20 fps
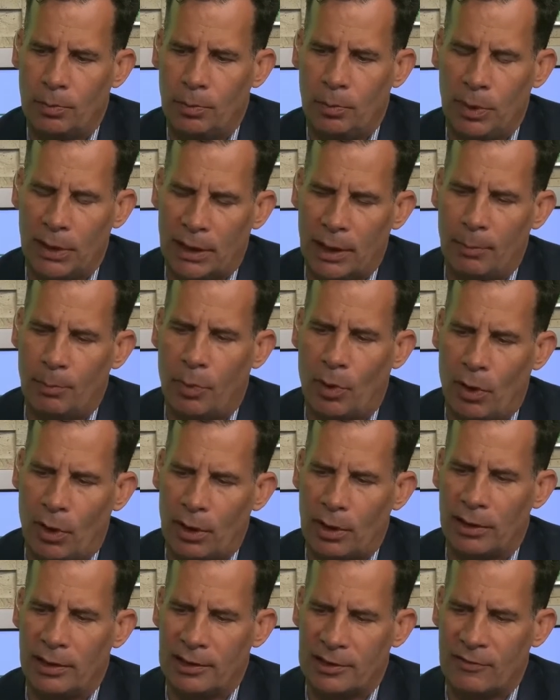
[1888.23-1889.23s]
become
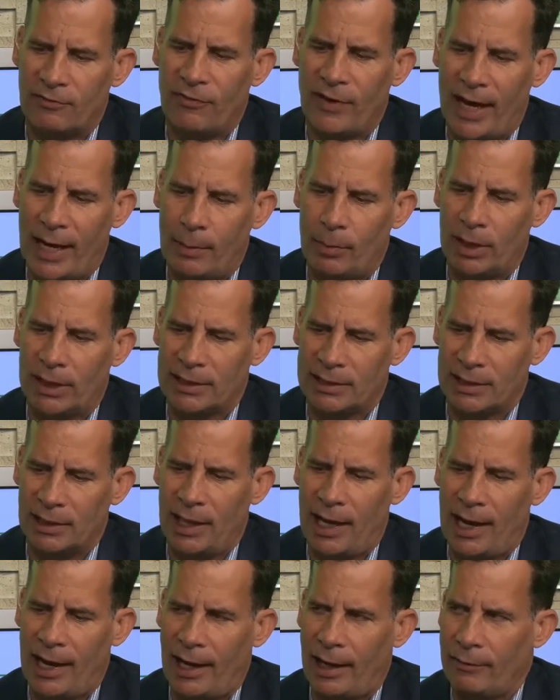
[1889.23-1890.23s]
part of this family's
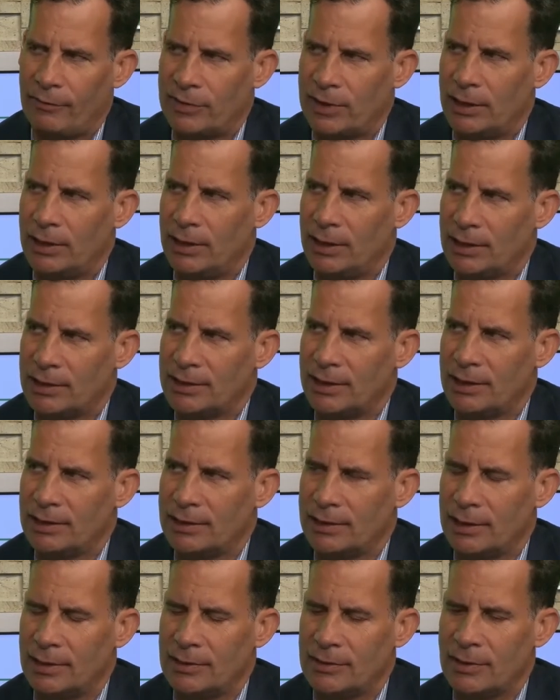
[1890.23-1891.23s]
lives and the
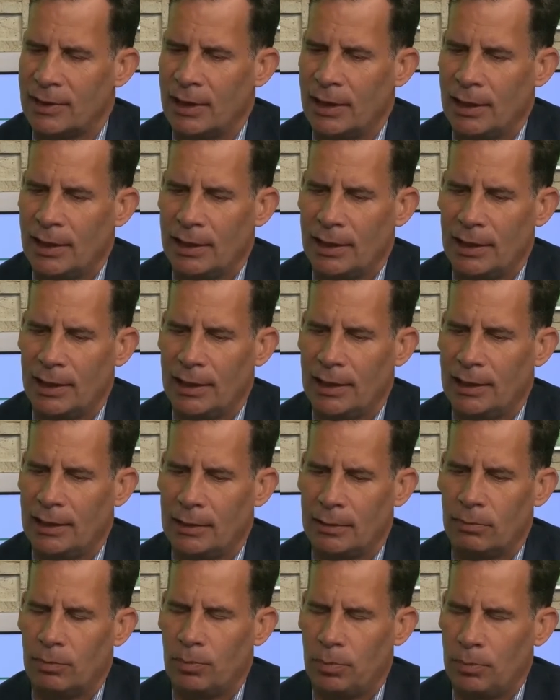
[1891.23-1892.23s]
existence
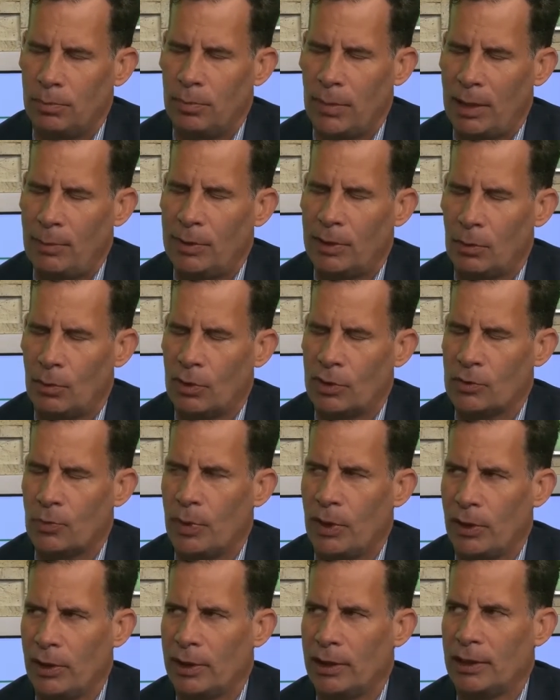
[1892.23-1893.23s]
in maybe the worst
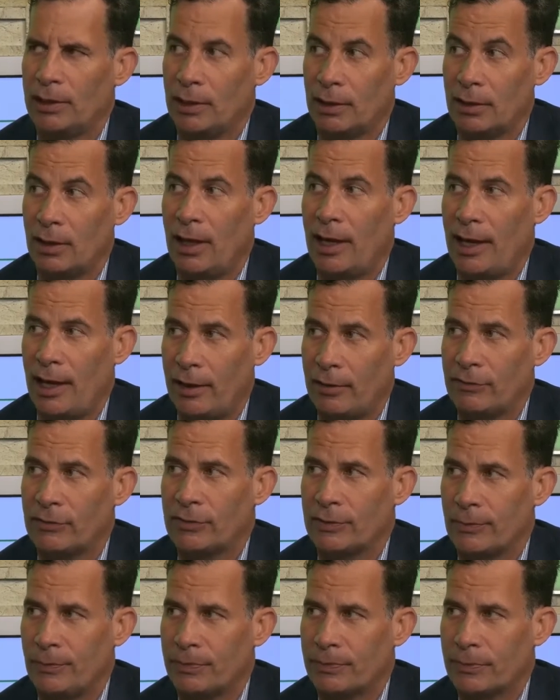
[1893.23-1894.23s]
period in their
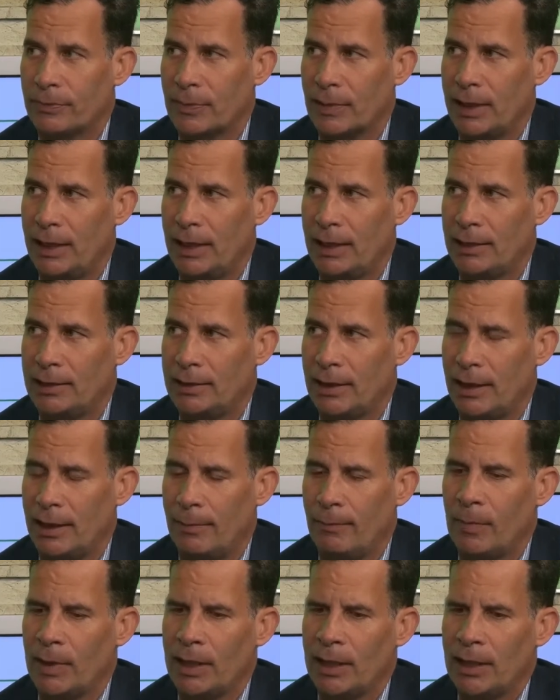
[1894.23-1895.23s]
lives. And
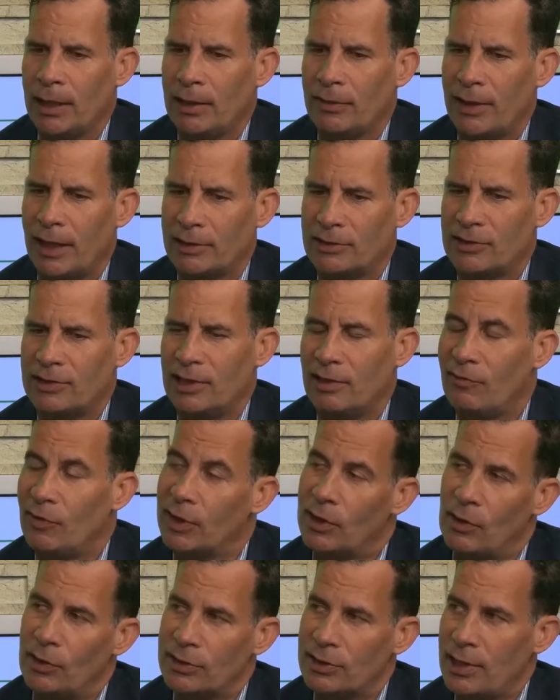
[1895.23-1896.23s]
that's
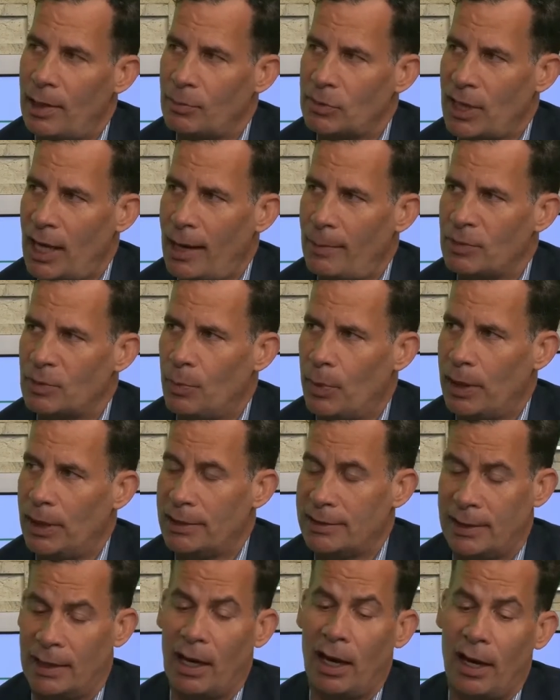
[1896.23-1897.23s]
difficult sometimes, but
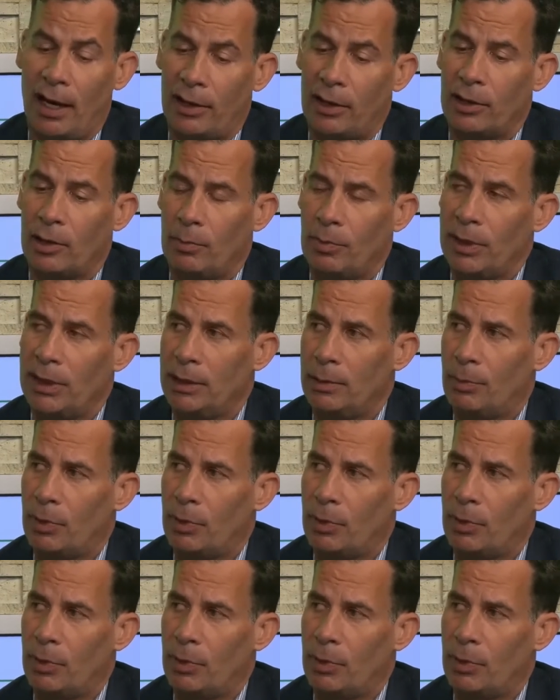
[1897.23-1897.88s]
it's an honor to be the